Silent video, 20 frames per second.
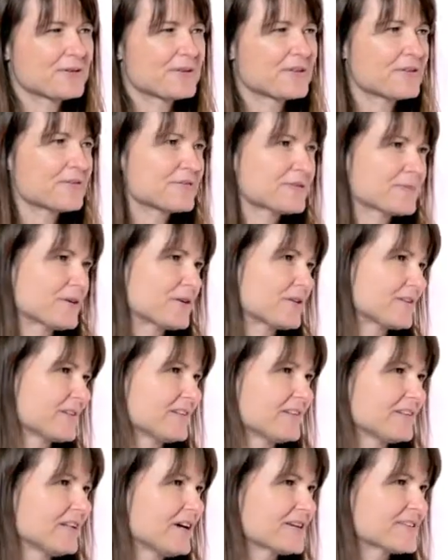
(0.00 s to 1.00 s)
you've spoken a
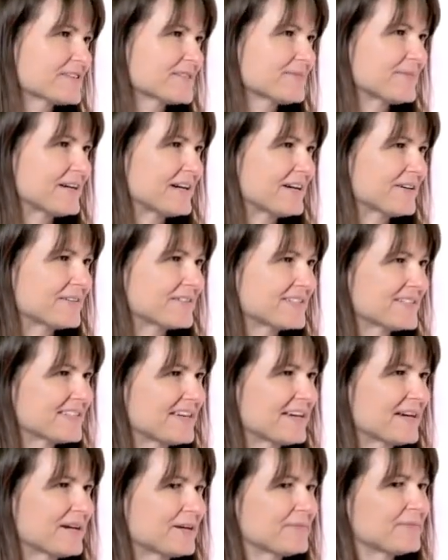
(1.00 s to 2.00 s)
lot about
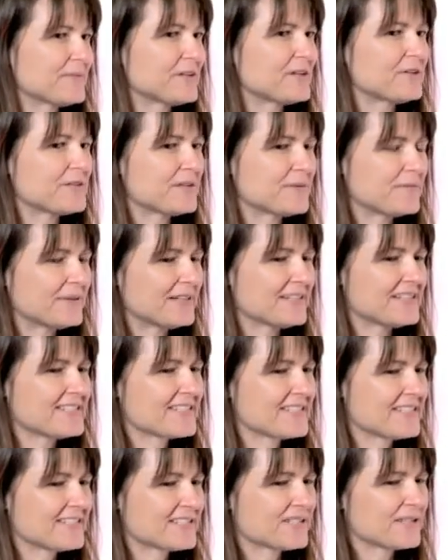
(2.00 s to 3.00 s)
you know, the
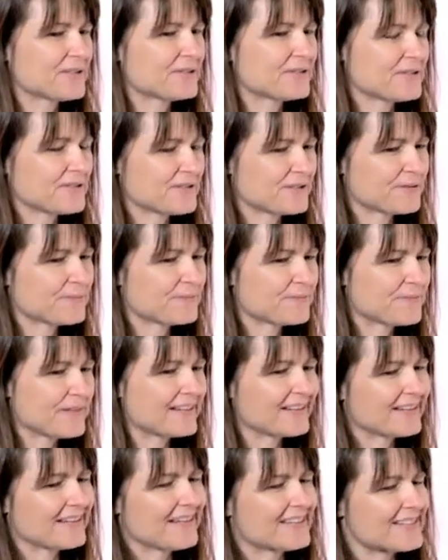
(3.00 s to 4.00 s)
ability to
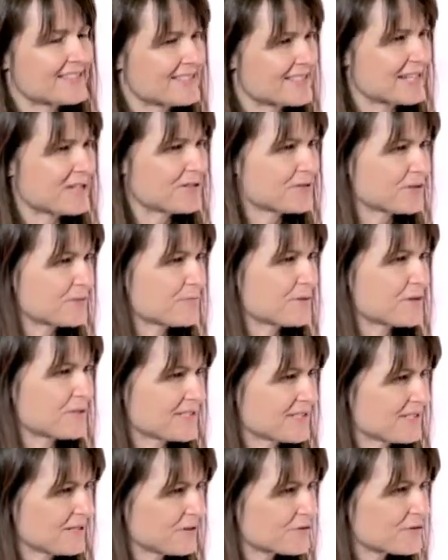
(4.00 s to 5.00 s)
understand your
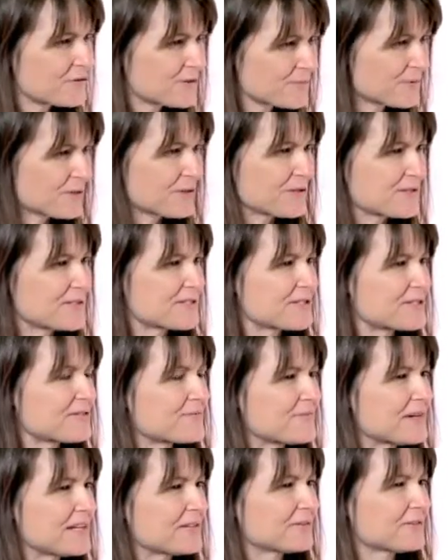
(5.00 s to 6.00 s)
body through the process of
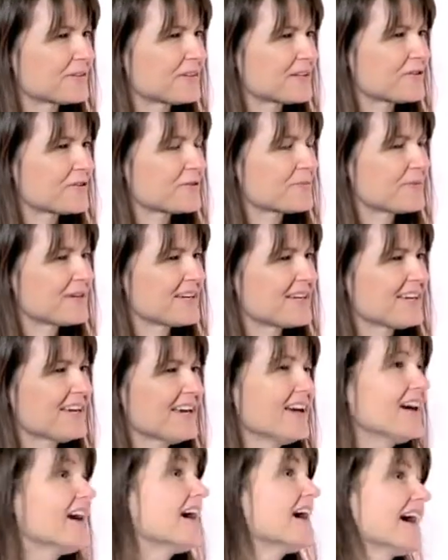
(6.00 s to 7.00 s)
manual therapy,
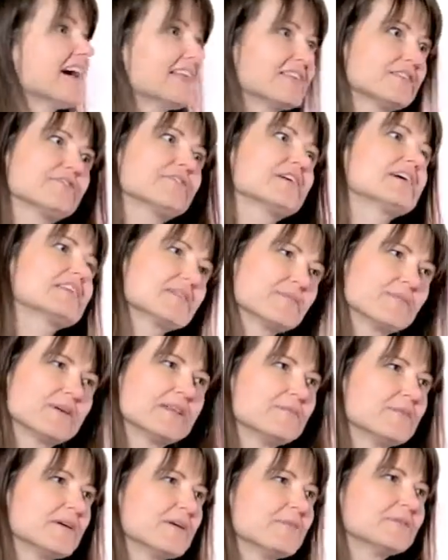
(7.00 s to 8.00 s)
and the fact that many
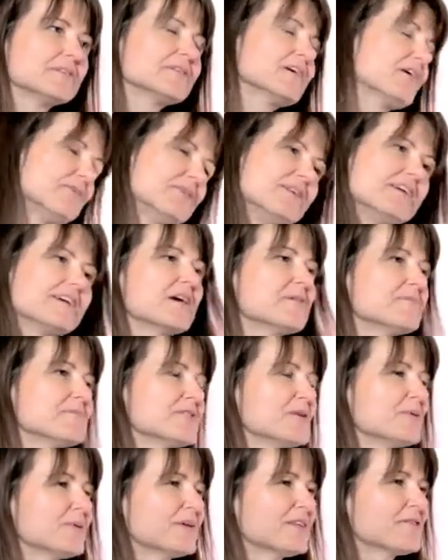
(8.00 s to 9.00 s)
people only come to
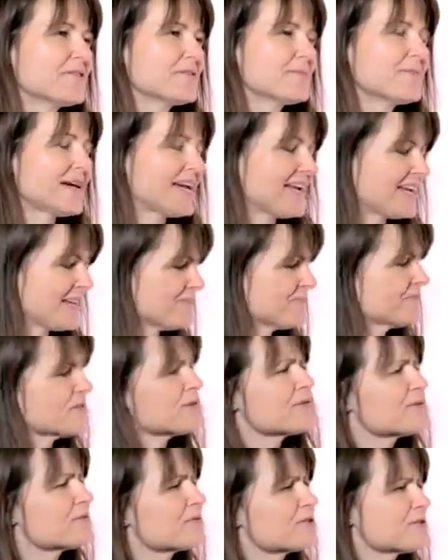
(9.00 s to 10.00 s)
you when they're in pain.
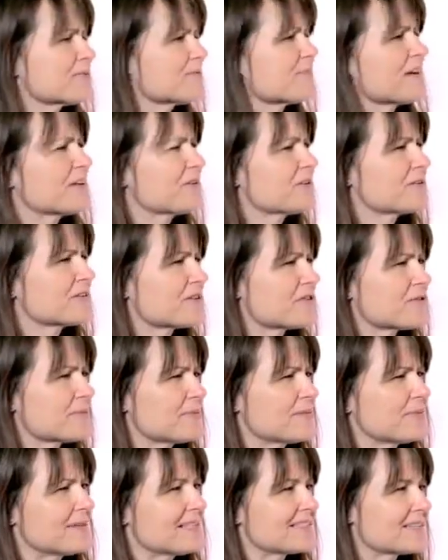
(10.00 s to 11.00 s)
So should manual therapy
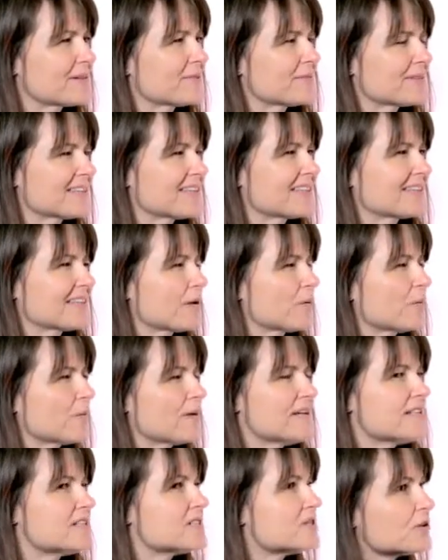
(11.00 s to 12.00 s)
be something that
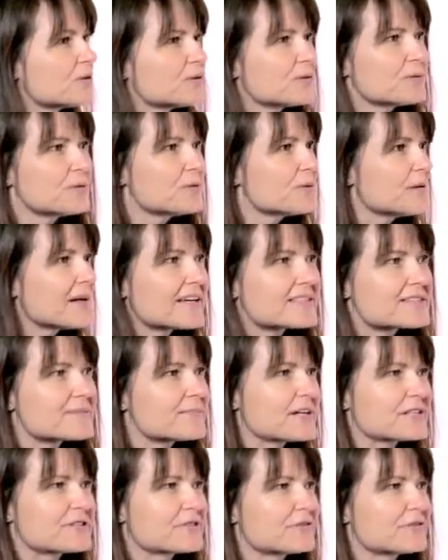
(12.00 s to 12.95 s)
we do as a matter